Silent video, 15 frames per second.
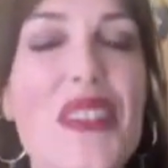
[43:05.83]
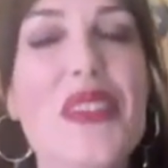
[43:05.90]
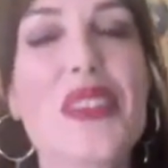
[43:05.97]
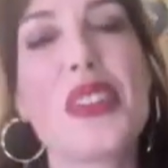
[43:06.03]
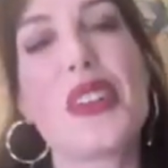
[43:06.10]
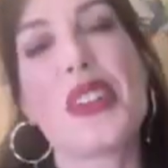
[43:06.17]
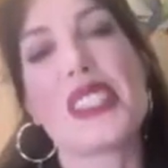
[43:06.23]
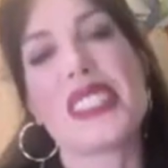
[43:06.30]
Of
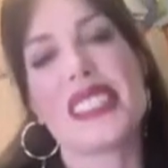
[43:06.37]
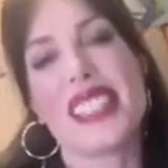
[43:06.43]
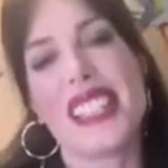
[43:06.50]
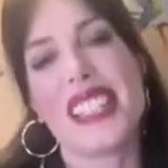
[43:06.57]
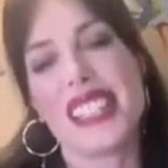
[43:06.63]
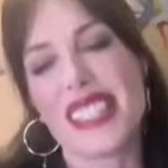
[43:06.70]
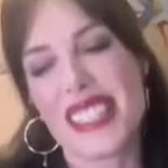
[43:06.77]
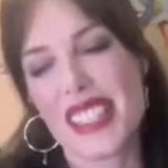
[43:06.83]
course.
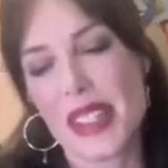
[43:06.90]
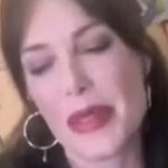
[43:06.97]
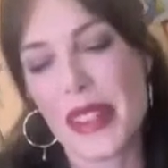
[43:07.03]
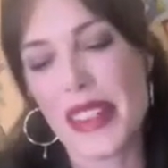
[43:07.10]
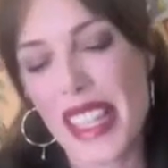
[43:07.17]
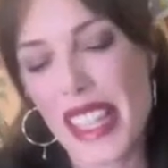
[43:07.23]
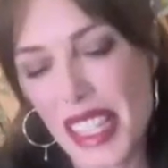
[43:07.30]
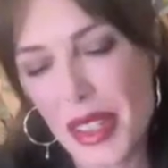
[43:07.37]
Thanks, Jim.
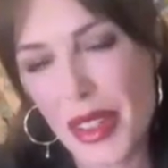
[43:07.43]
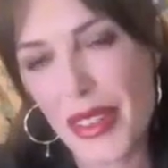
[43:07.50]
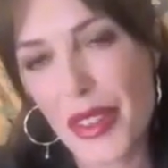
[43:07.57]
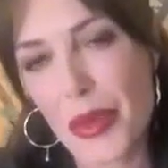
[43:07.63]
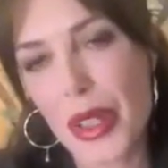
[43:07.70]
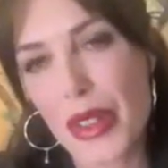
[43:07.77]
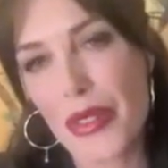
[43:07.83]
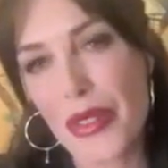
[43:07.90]
And thank you
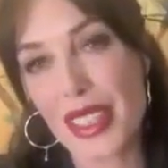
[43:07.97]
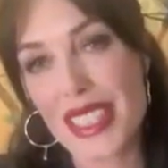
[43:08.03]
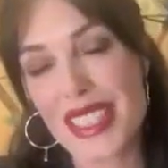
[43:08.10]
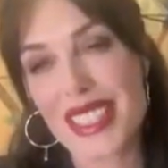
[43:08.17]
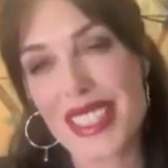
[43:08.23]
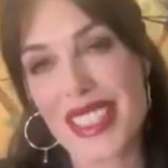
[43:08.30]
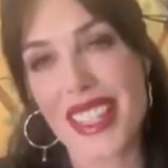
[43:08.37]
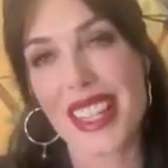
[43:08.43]
everyone for
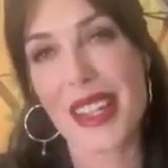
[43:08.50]
listening.